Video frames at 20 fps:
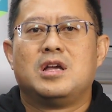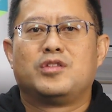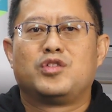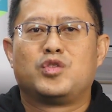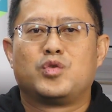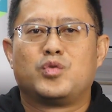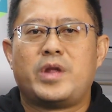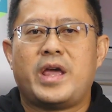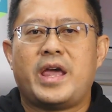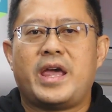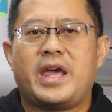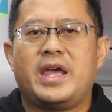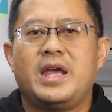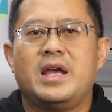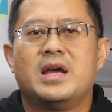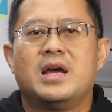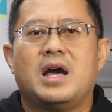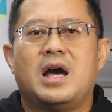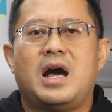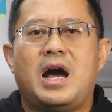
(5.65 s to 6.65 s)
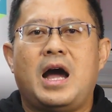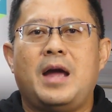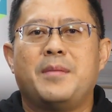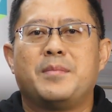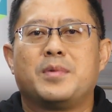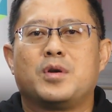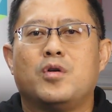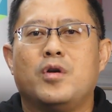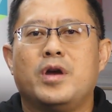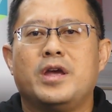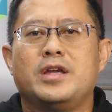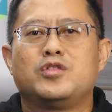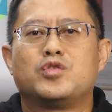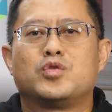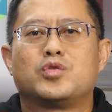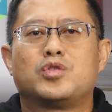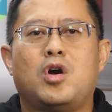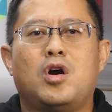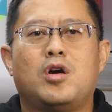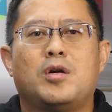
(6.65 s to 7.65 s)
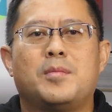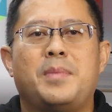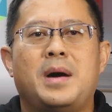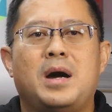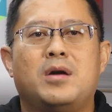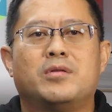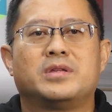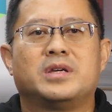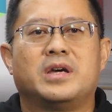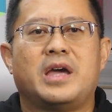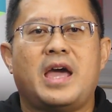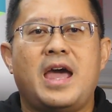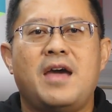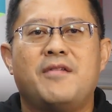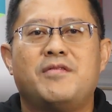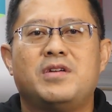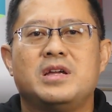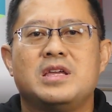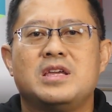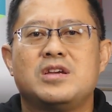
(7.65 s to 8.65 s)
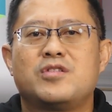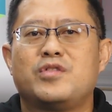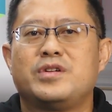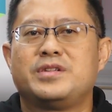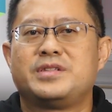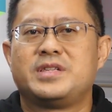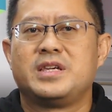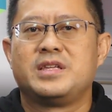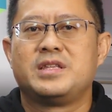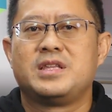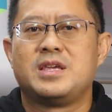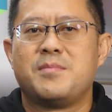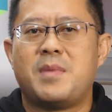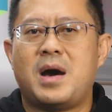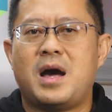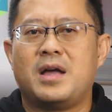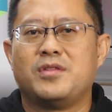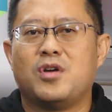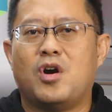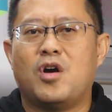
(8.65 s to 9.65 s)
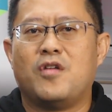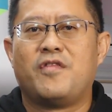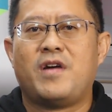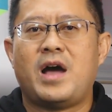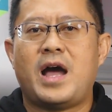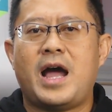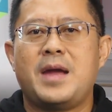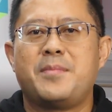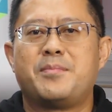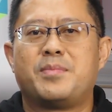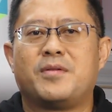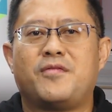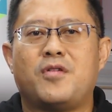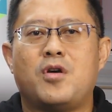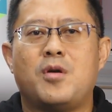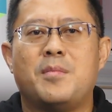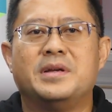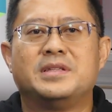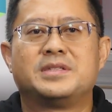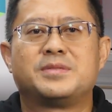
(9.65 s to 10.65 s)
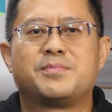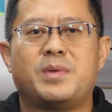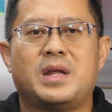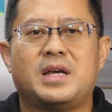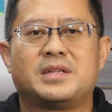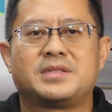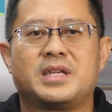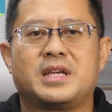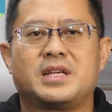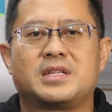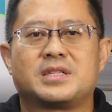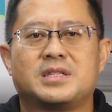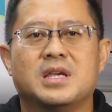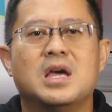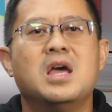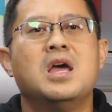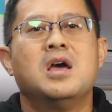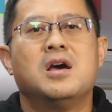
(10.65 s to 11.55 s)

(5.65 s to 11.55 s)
Today, I'm going to talk about the ever-increasing demand of high-performance plastics